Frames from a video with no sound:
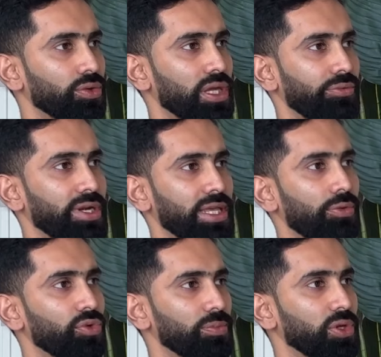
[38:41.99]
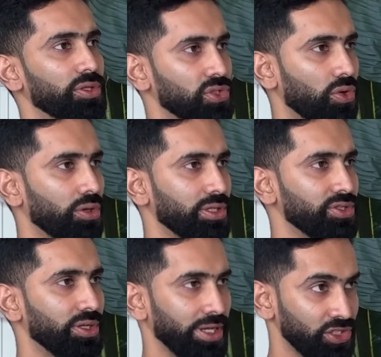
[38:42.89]
okay, one day I want to be on the stock
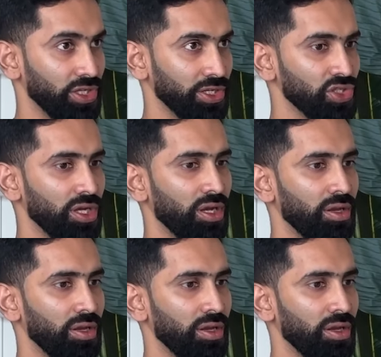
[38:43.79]
list exchange,